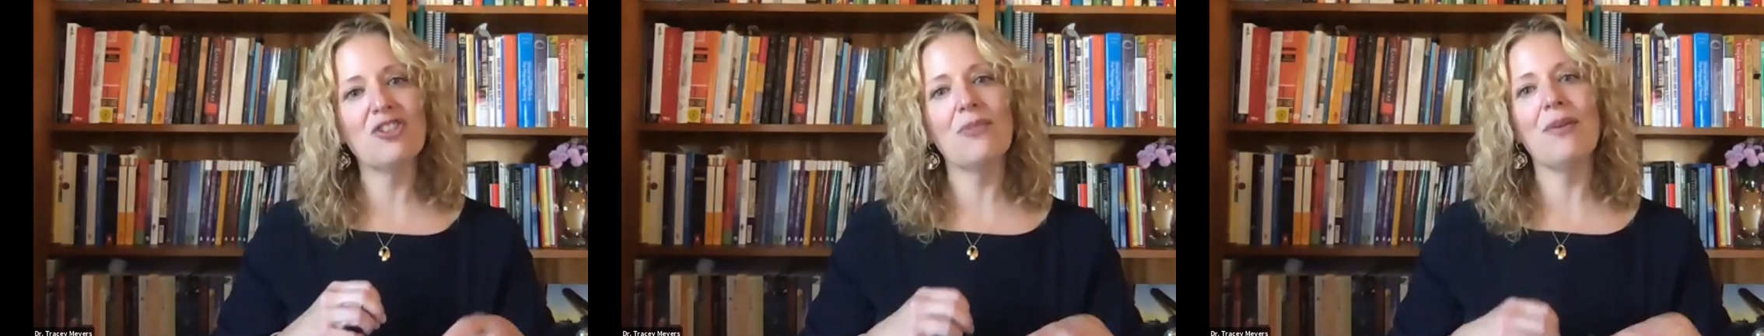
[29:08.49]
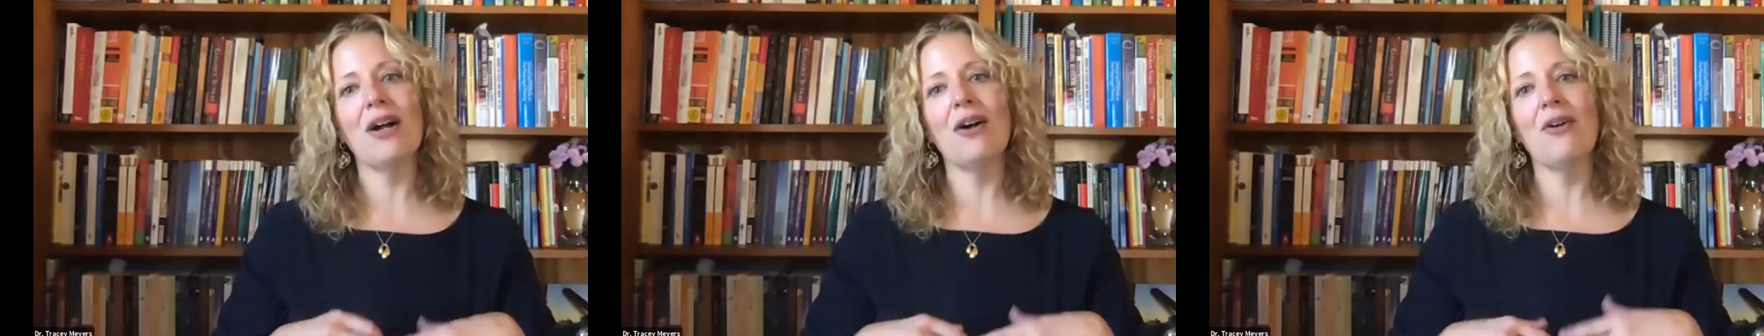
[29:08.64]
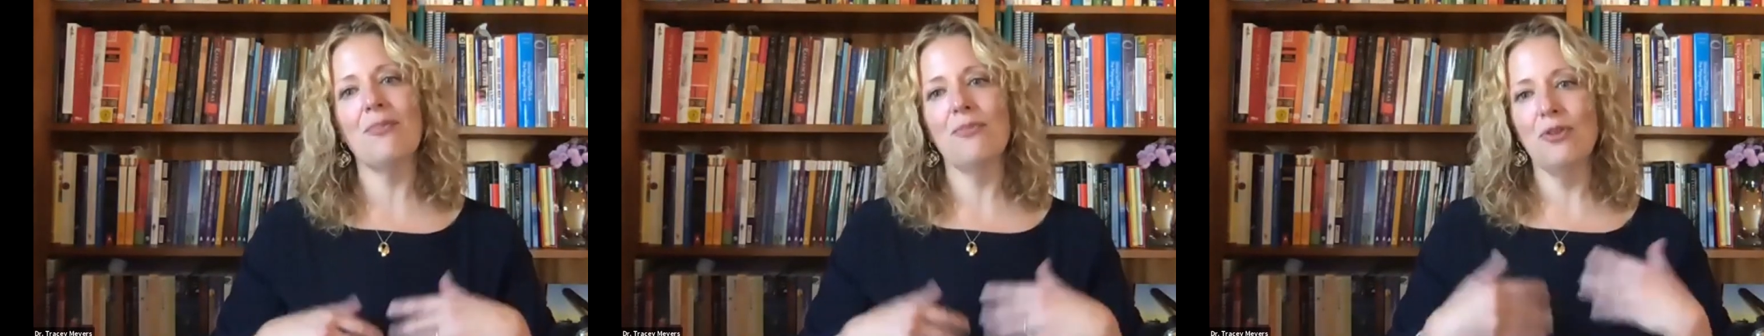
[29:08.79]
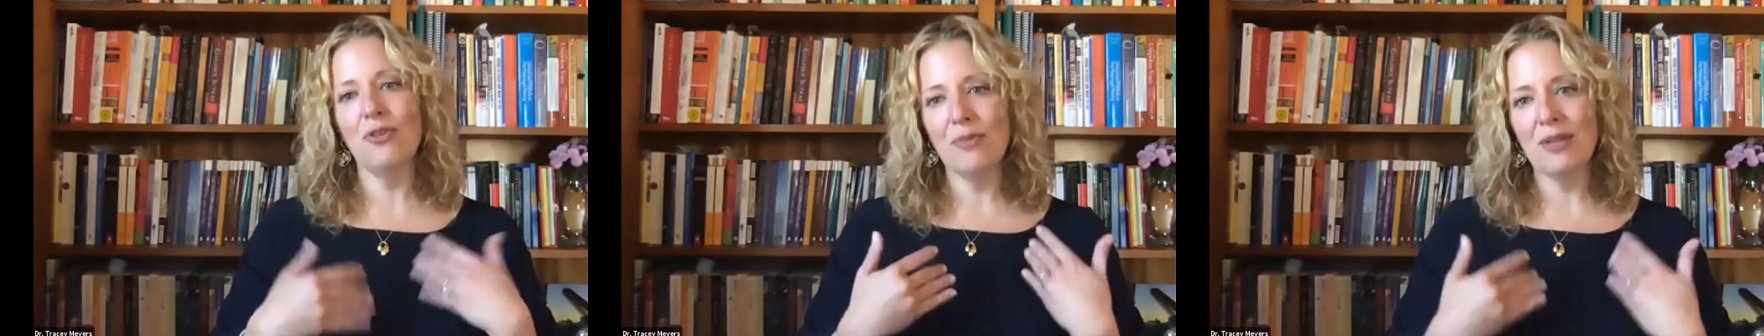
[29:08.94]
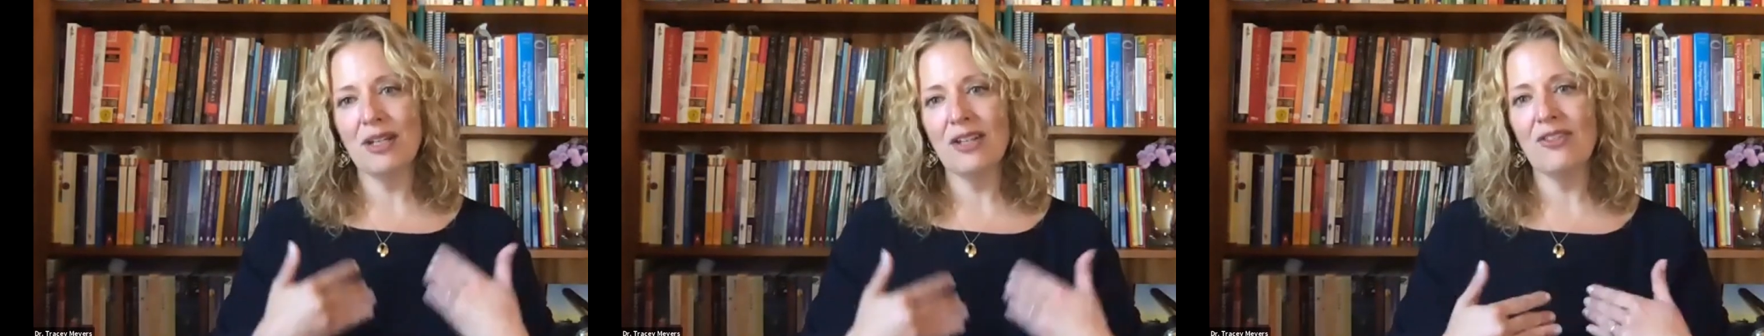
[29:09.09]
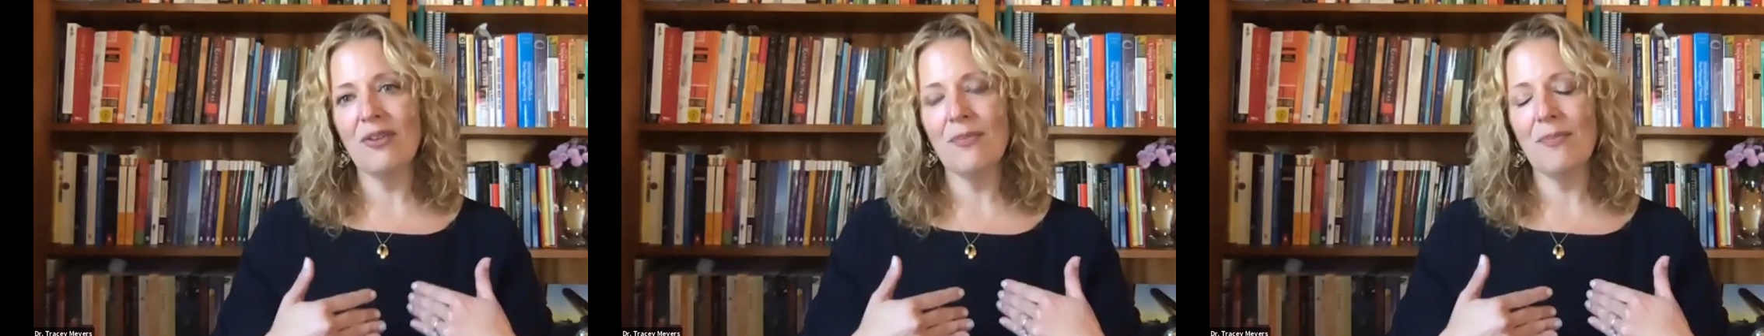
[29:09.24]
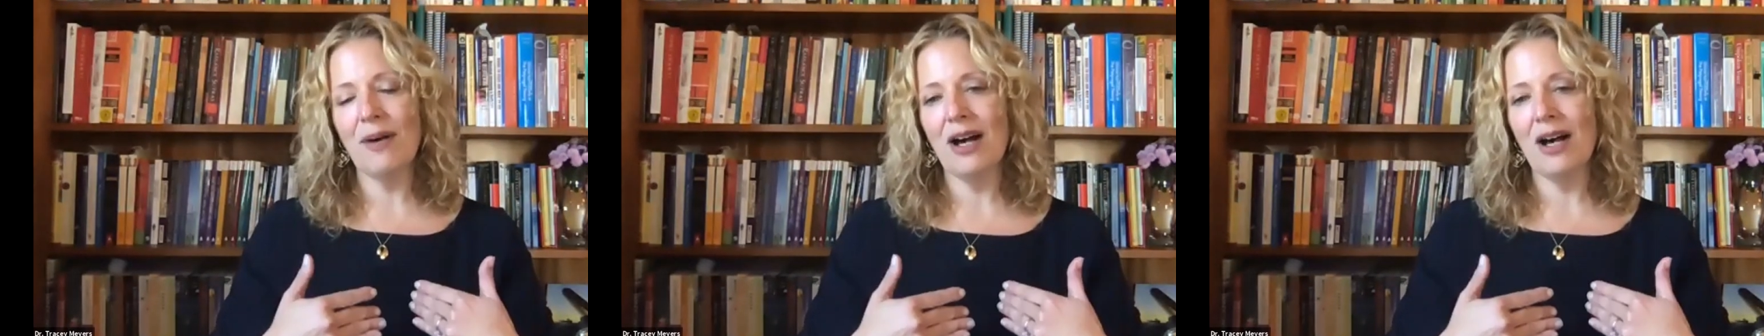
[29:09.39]
about movement in
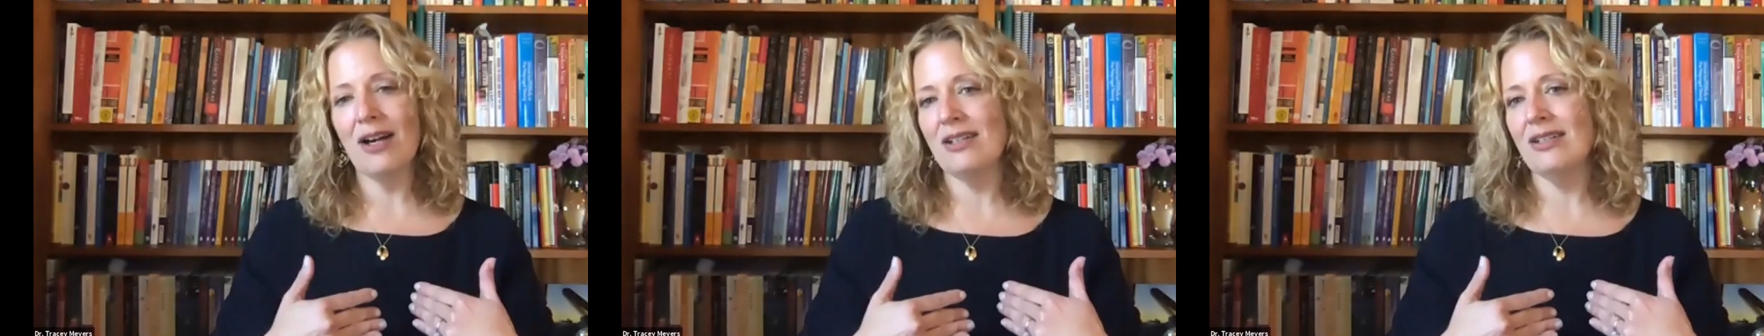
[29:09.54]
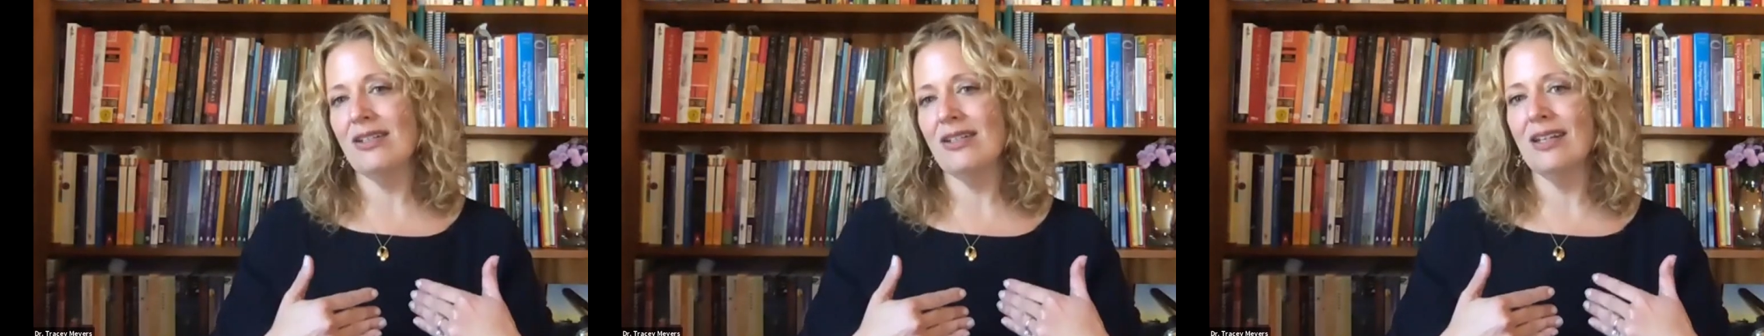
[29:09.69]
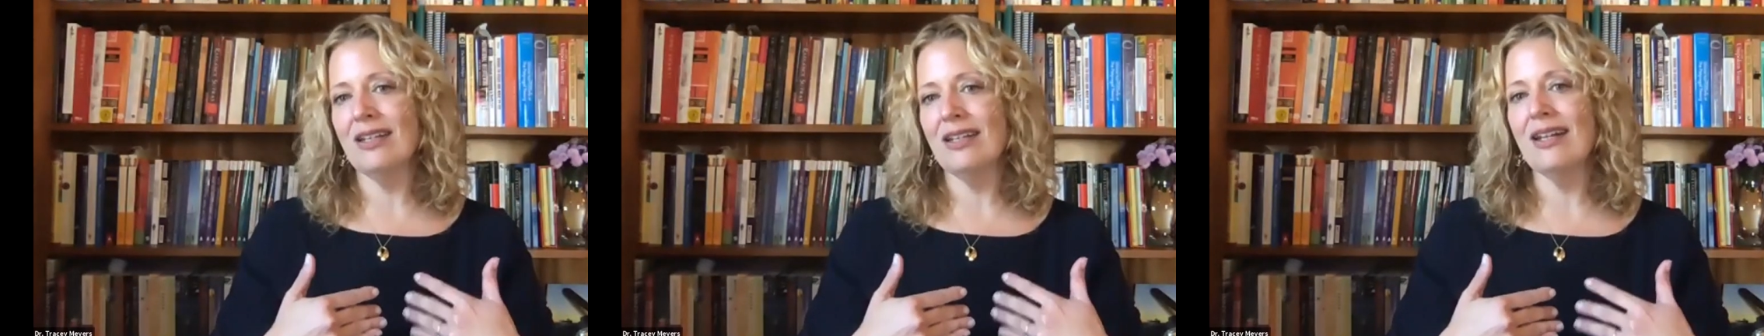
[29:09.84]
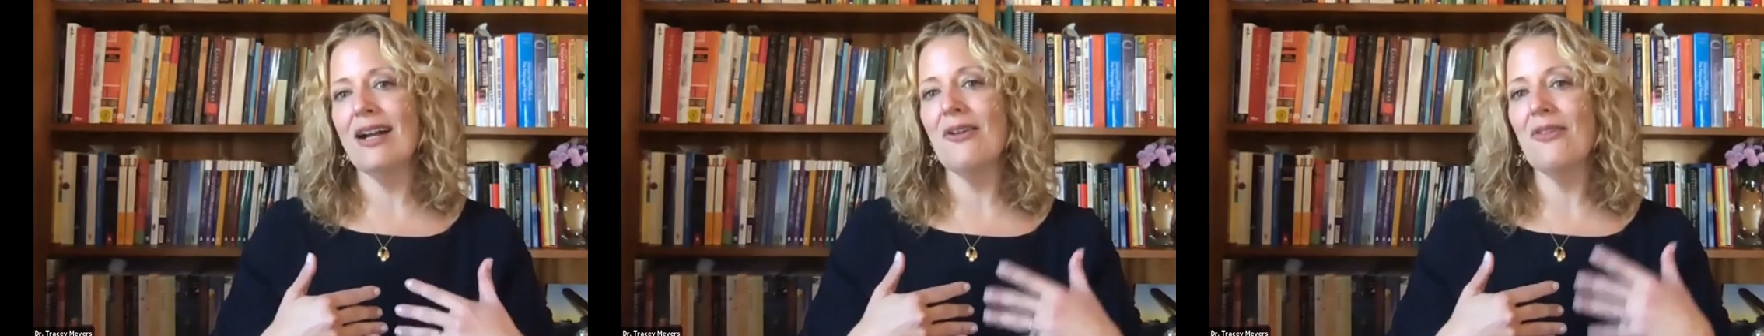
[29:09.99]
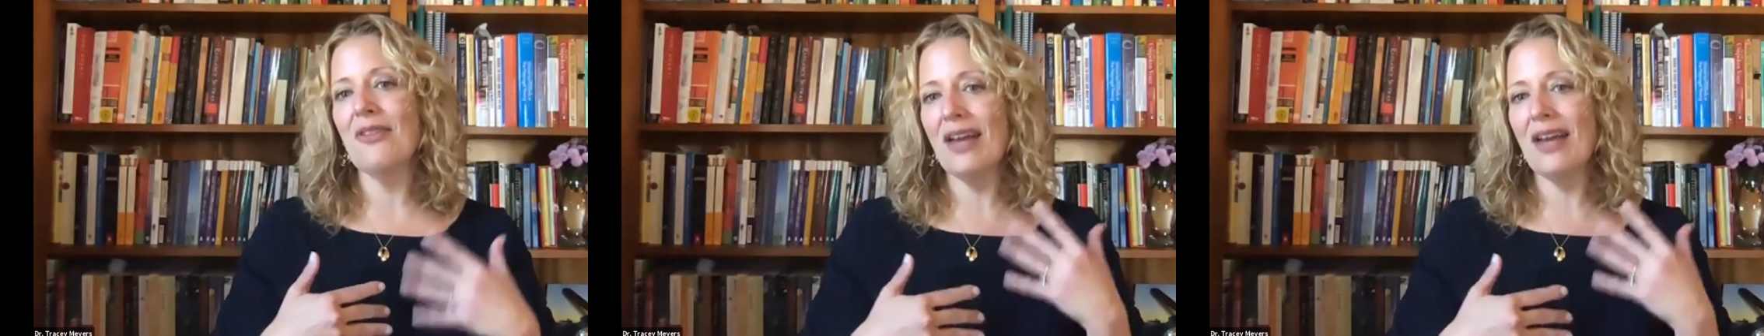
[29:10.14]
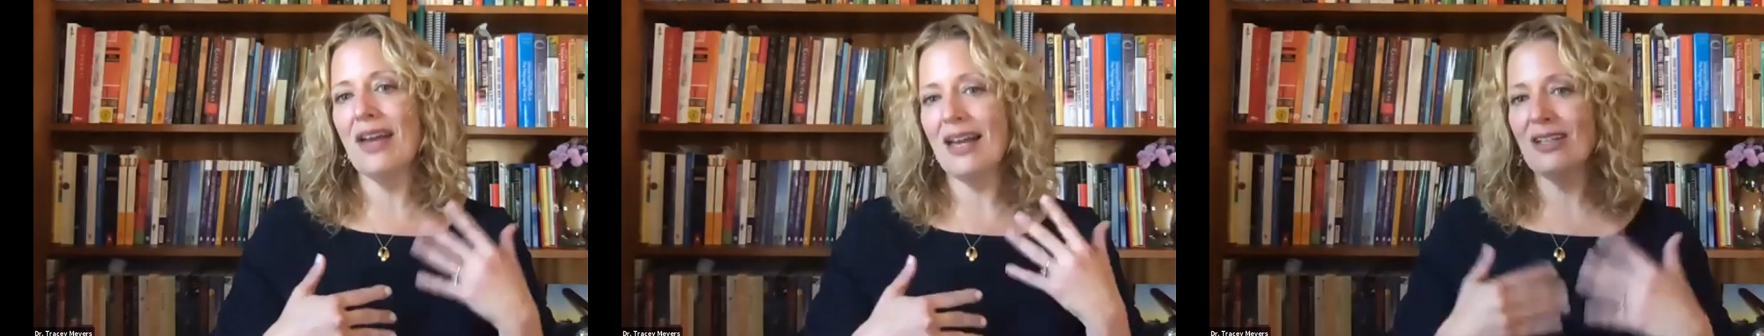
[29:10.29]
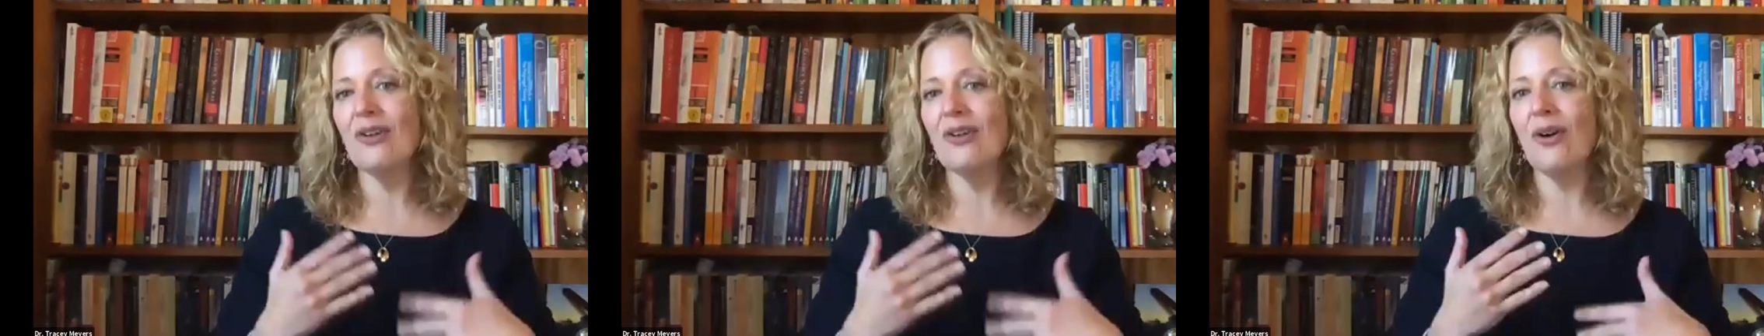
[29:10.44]
the body and how
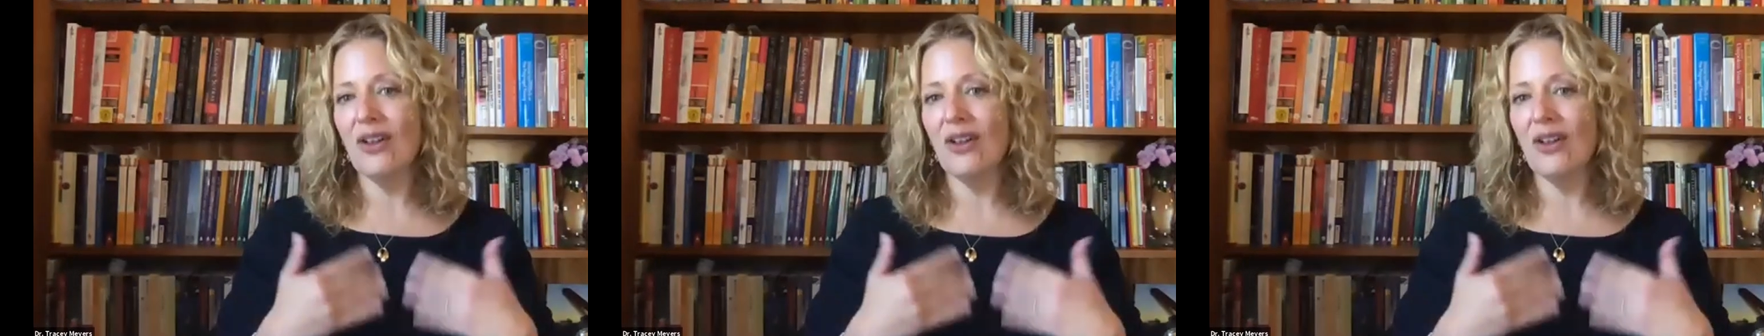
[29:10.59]
that can